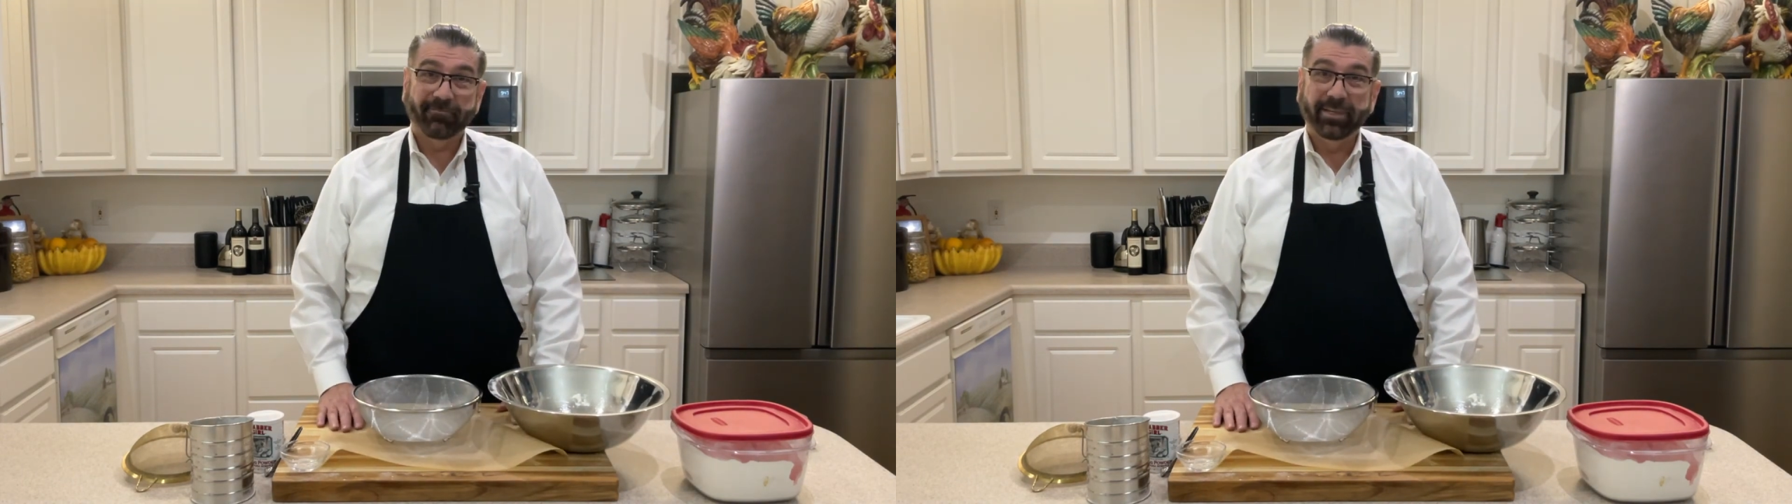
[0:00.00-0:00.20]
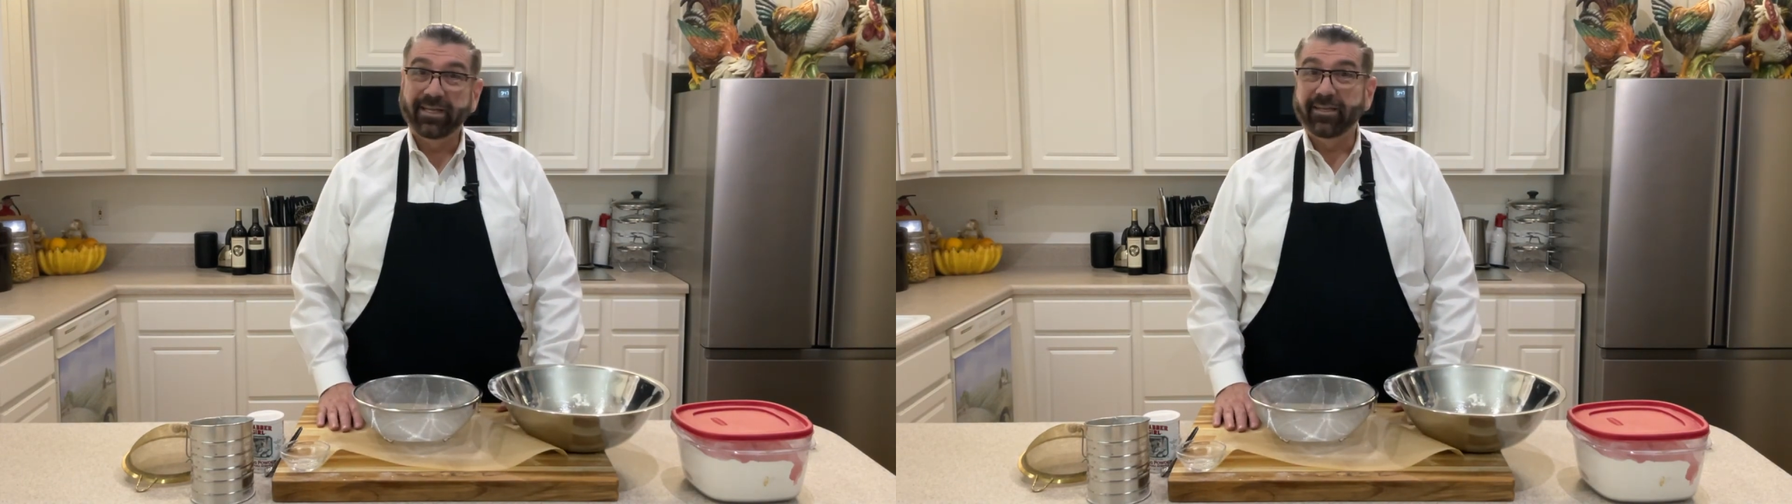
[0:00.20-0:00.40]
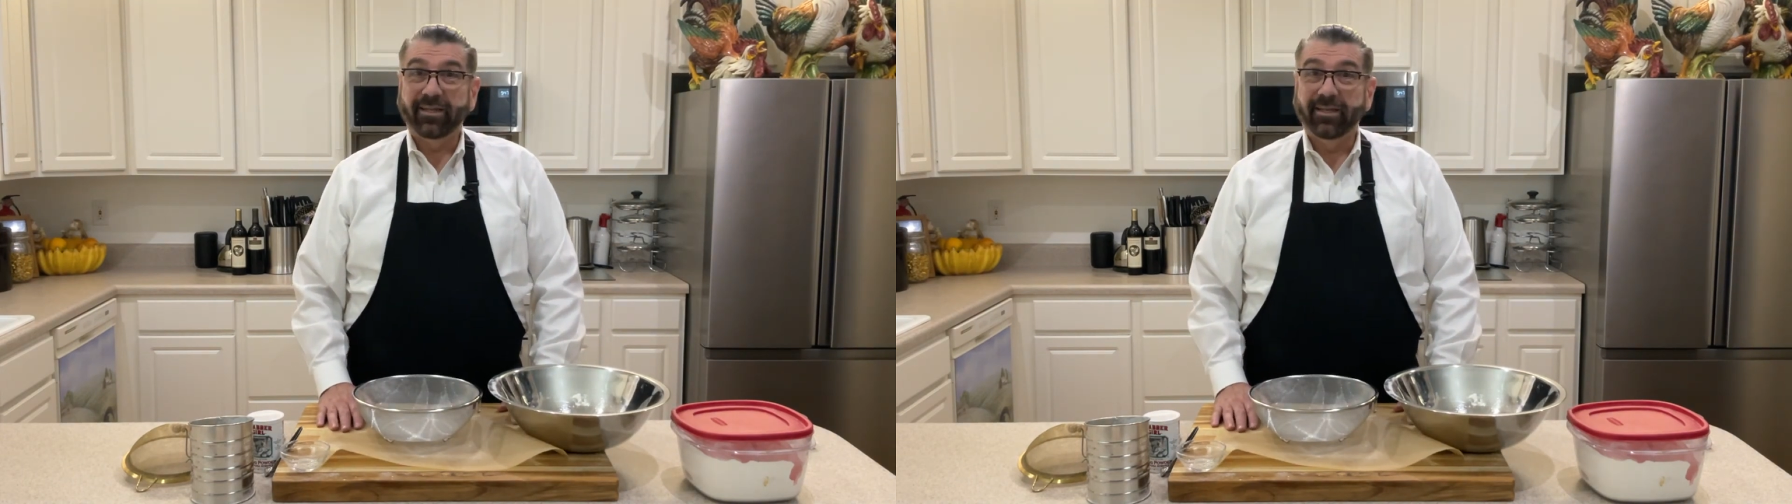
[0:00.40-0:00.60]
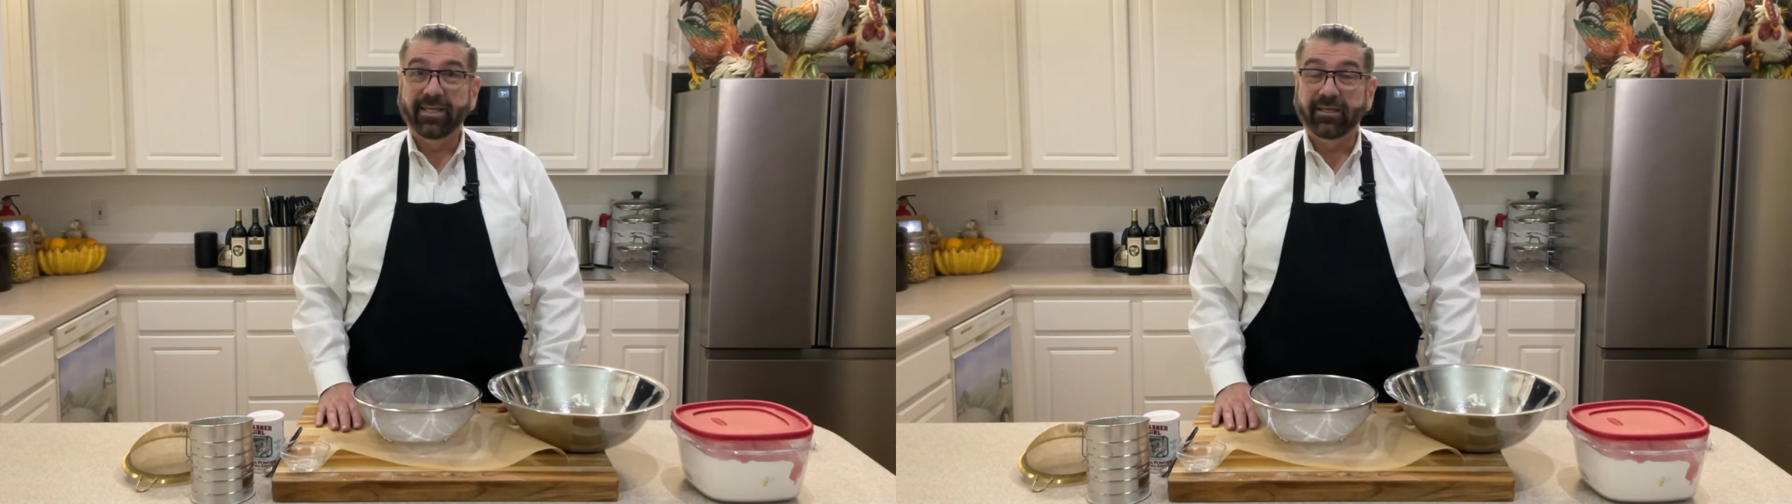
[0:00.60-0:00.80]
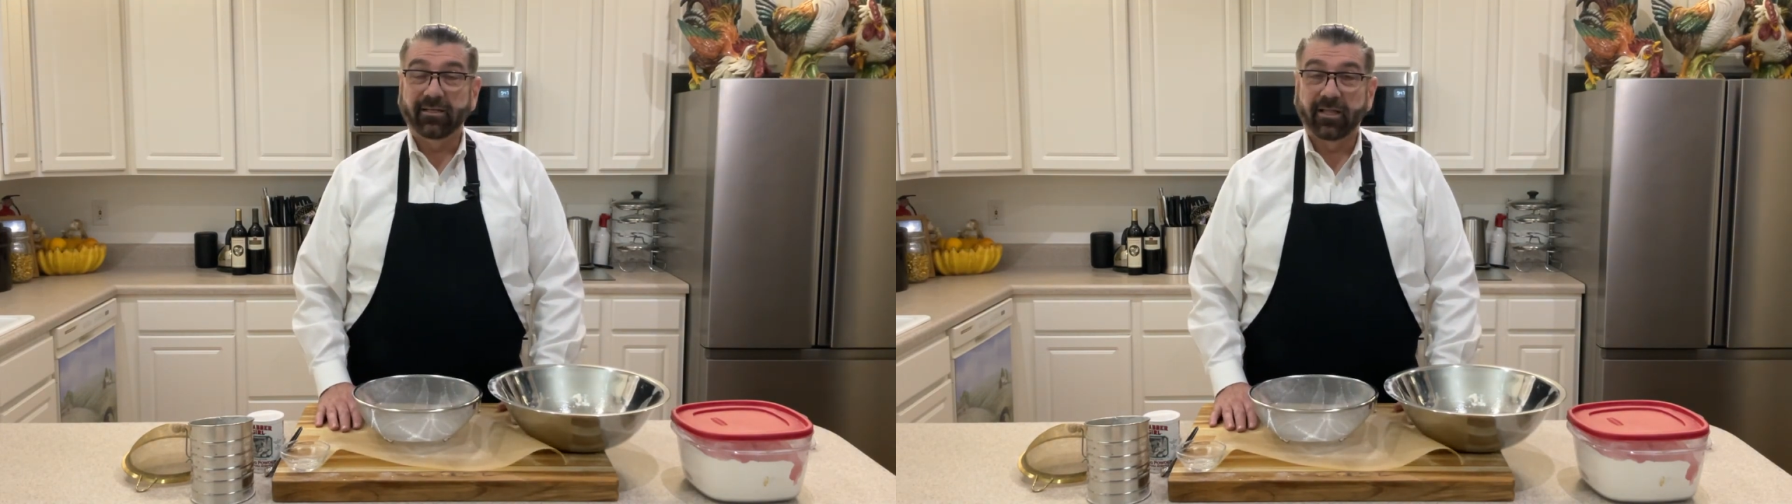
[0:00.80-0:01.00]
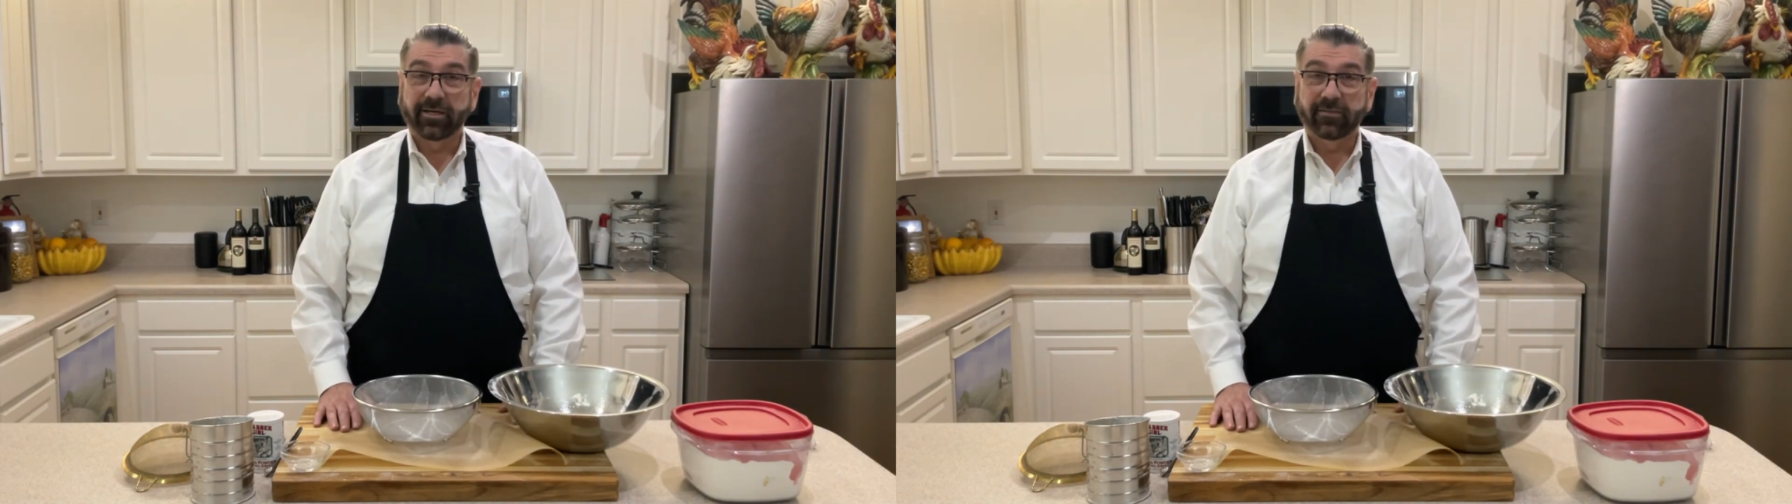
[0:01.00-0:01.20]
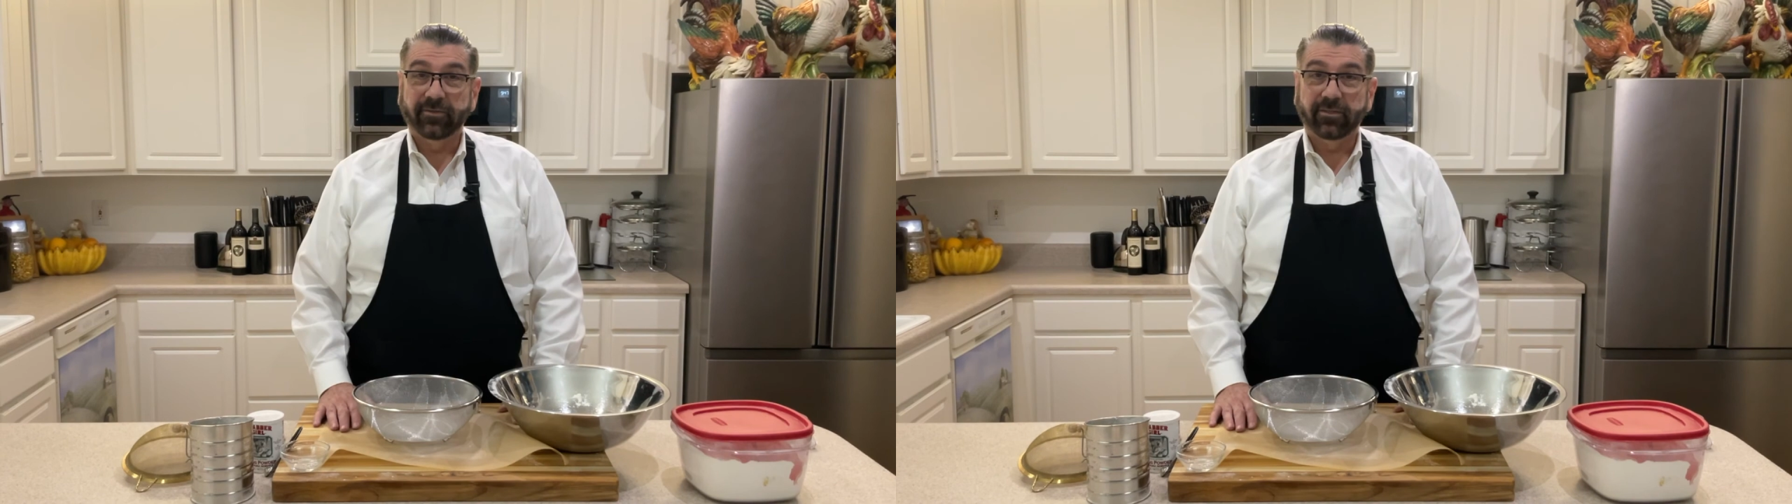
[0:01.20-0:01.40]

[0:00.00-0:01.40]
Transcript: be needing a lot of